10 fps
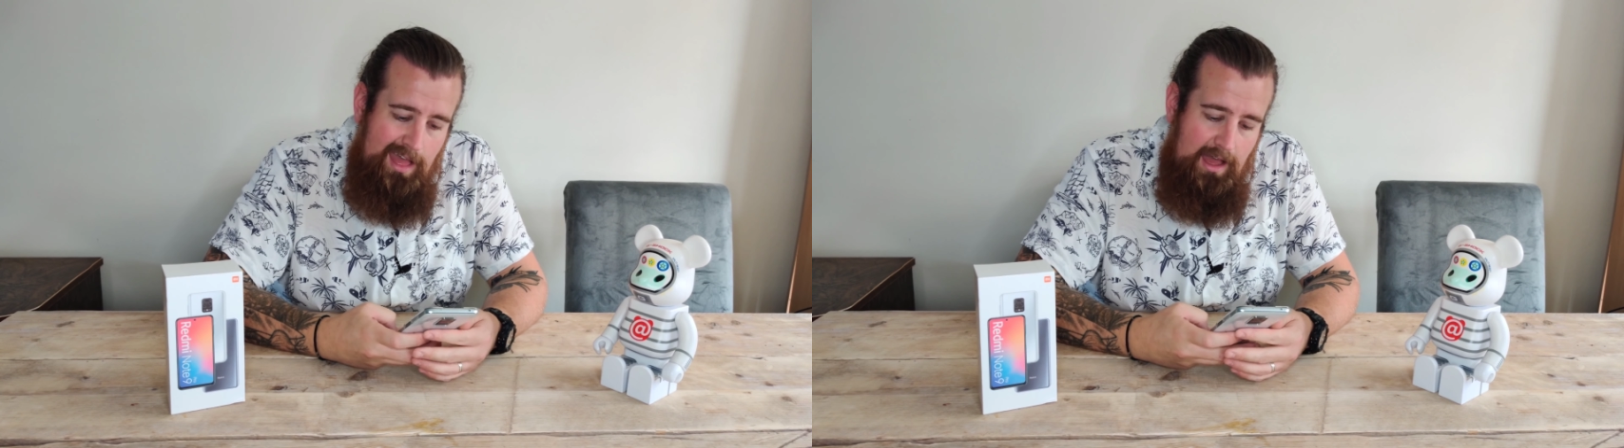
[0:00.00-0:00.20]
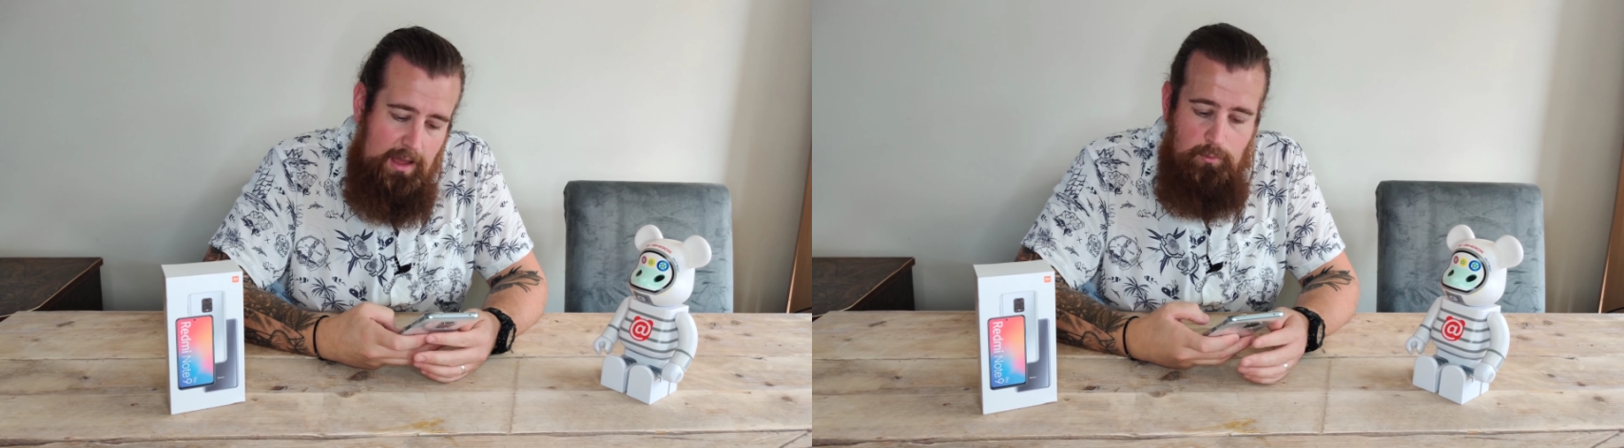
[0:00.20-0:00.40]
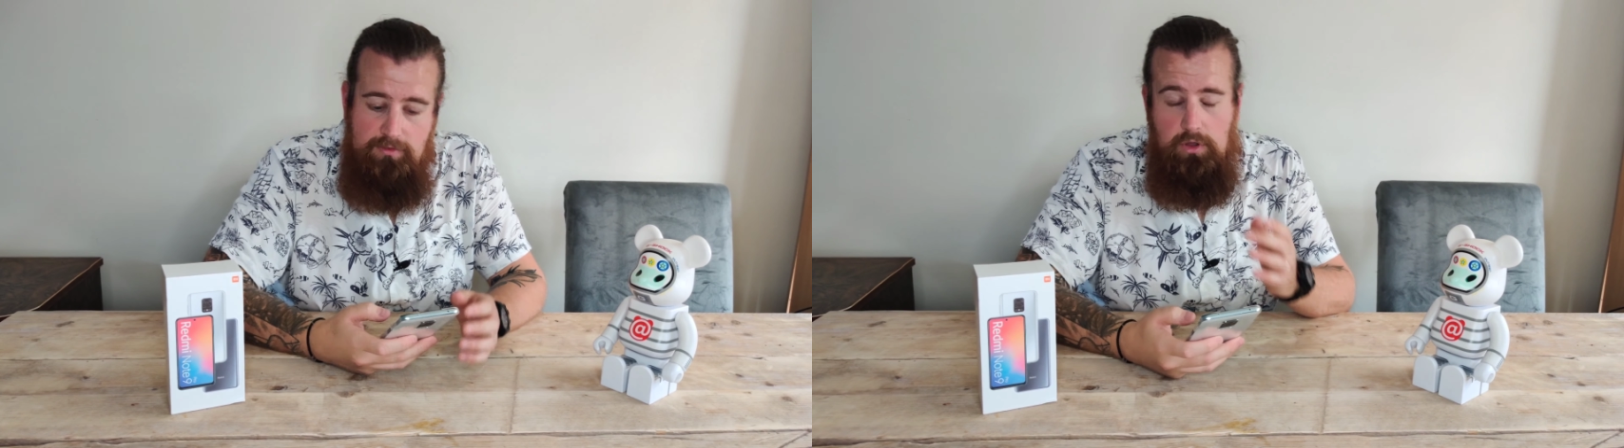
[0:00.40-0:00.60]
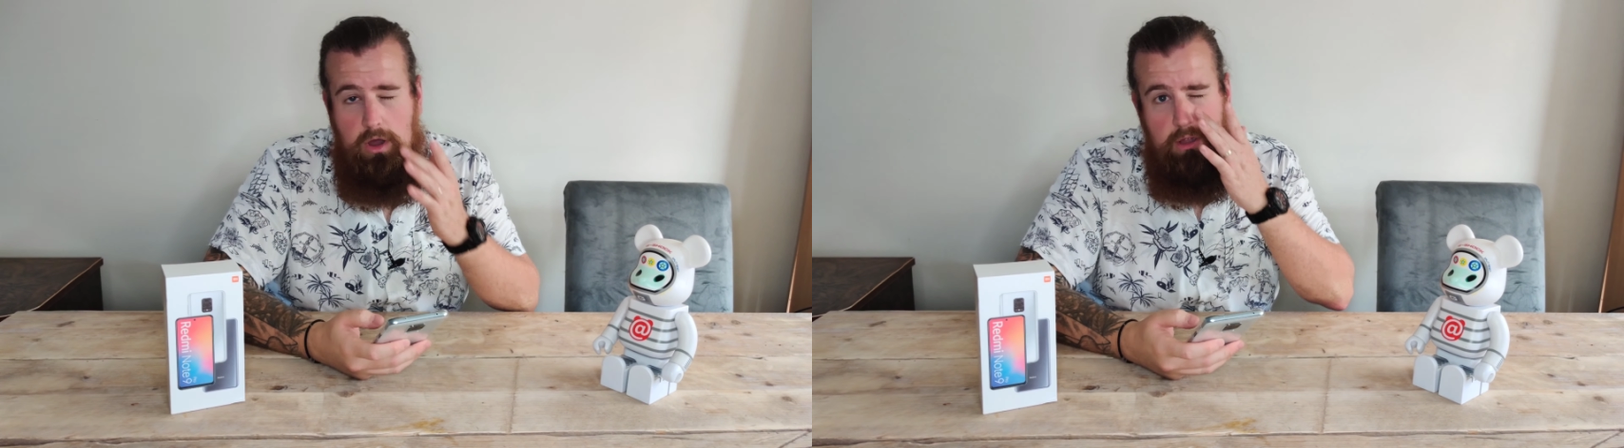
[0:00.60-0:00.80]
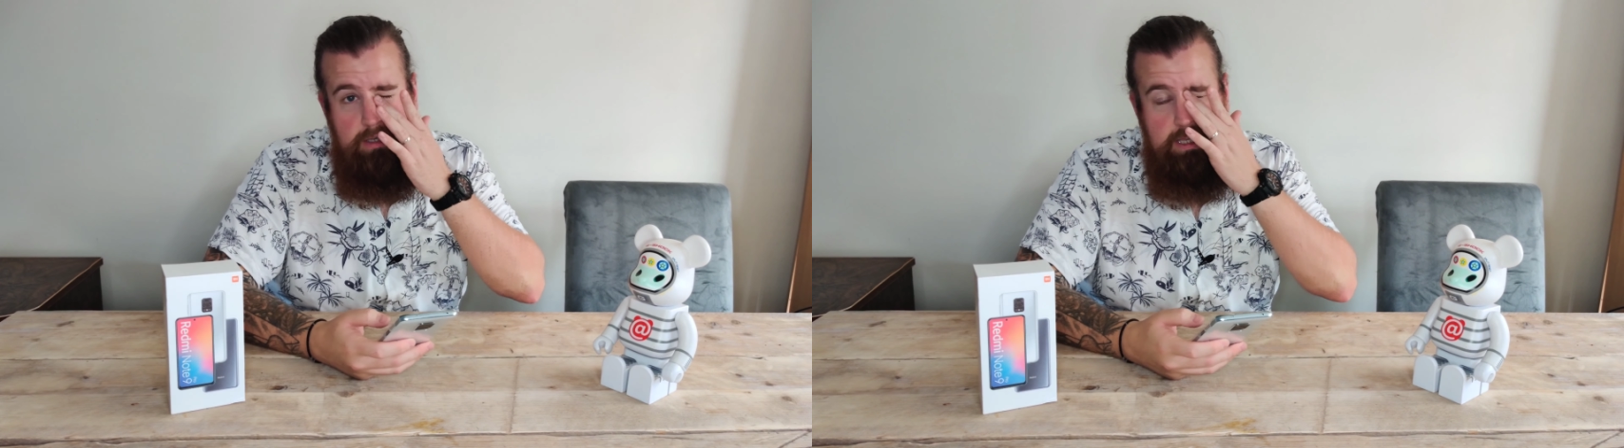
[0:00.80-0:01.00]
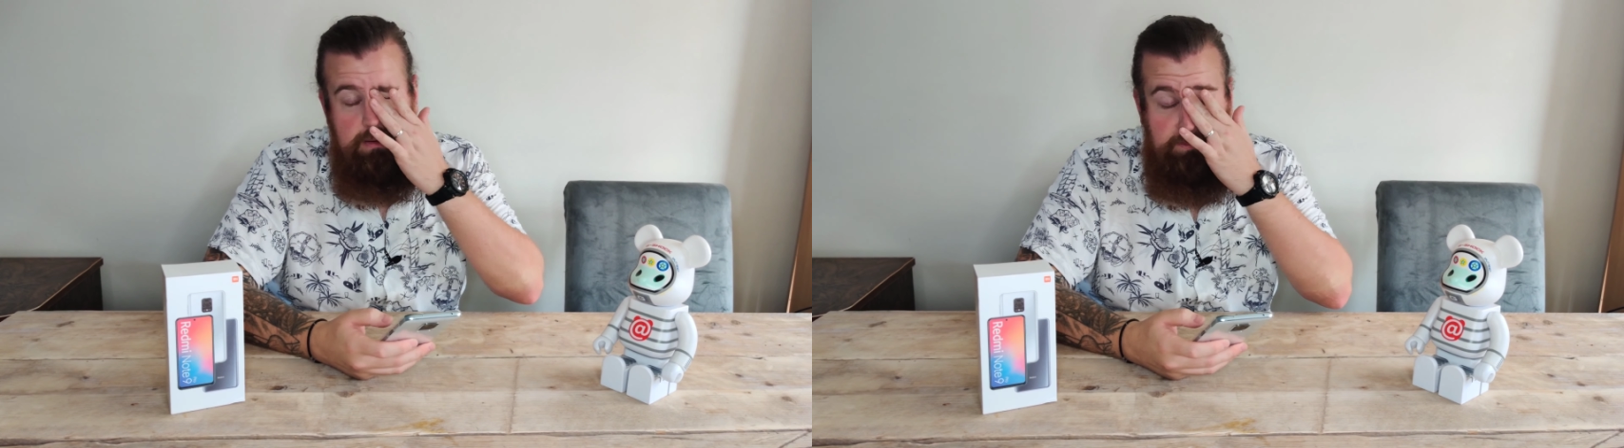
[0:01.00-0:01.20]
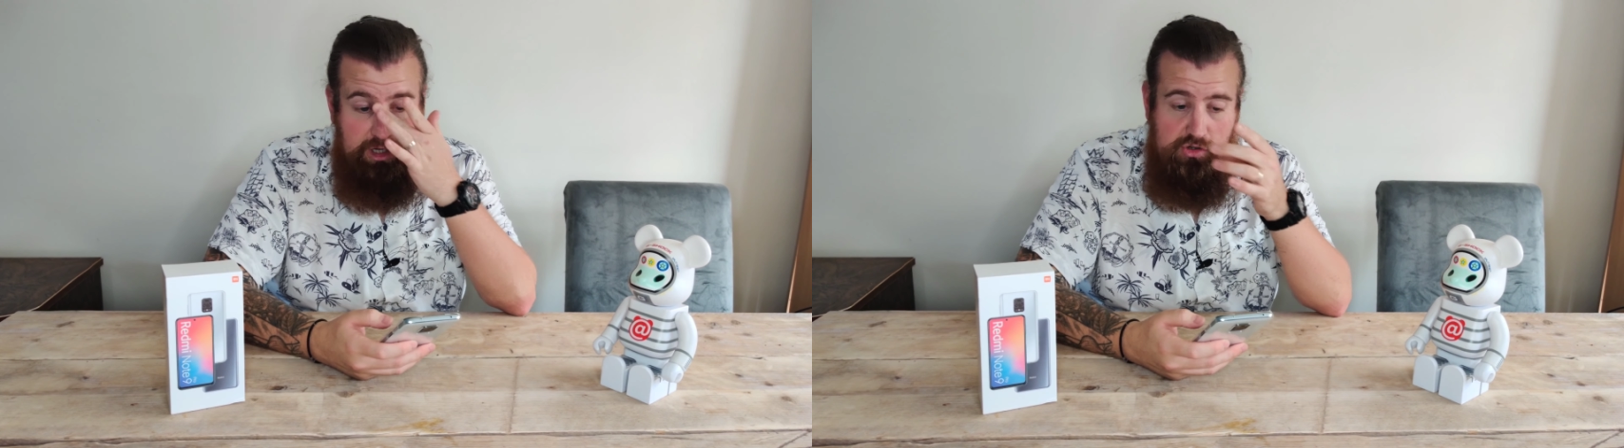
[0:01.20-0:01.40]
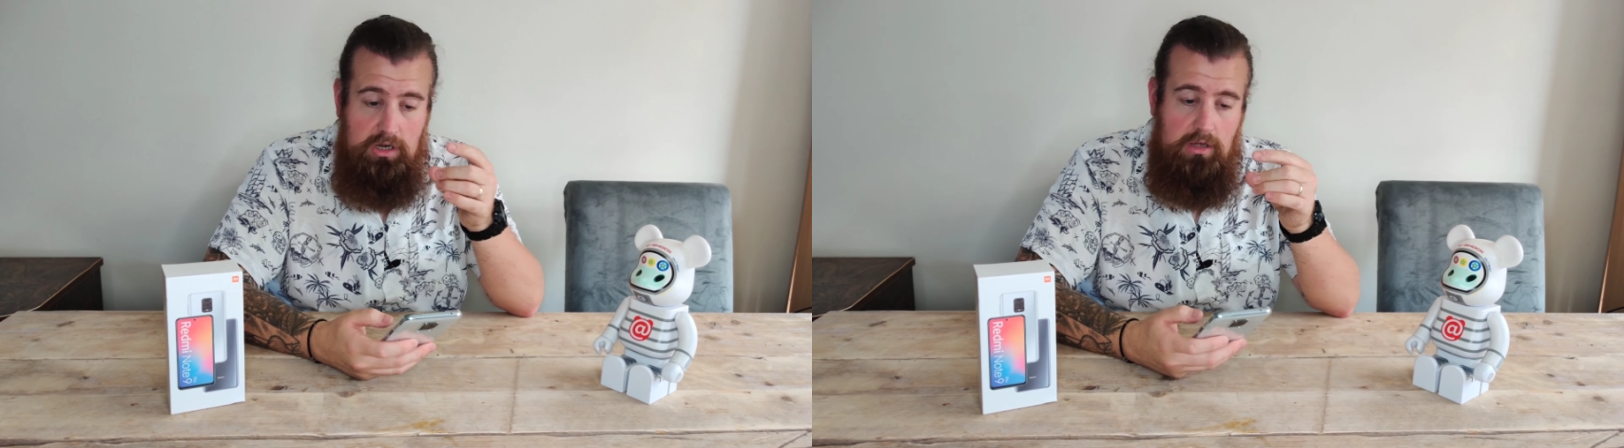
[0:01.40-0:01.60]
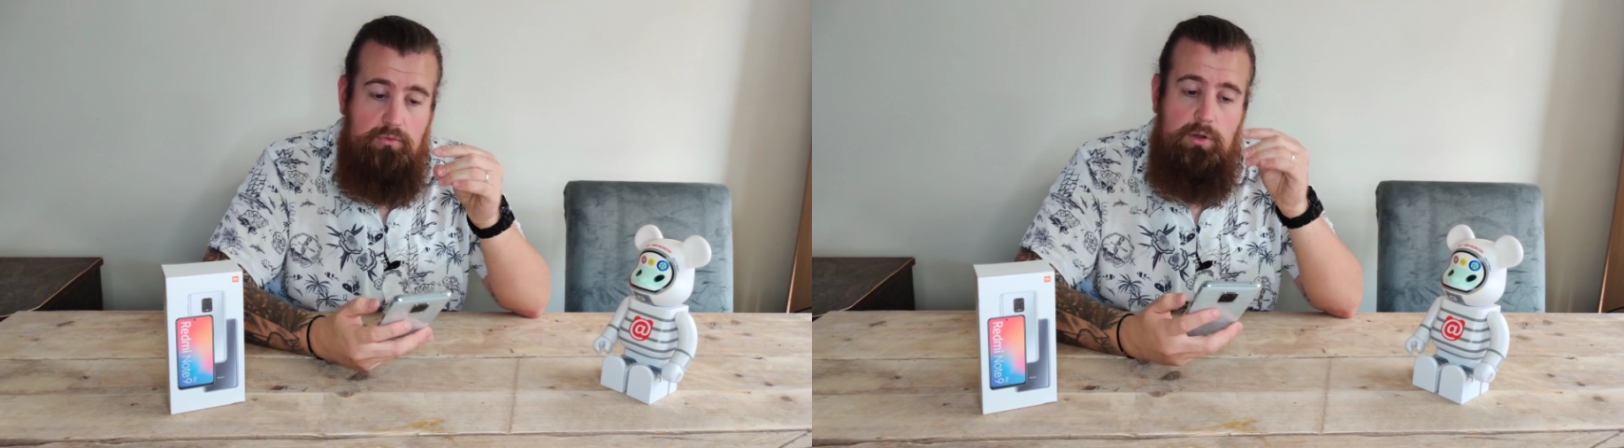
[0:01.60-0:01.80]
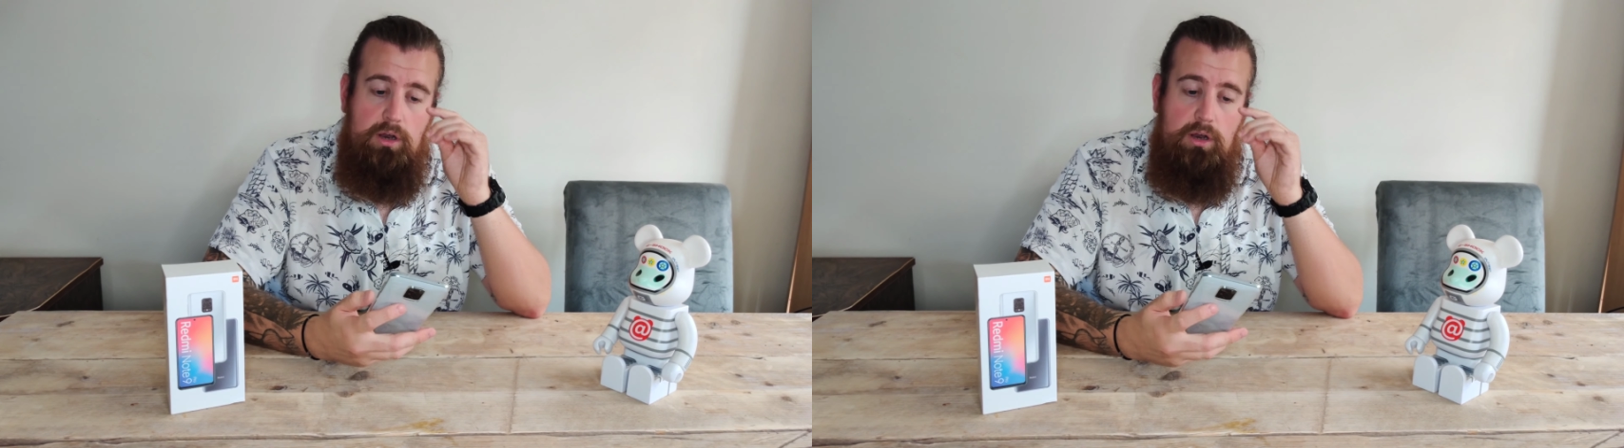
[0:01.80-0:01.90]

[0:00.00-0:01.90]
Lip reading: We've got decent battery life.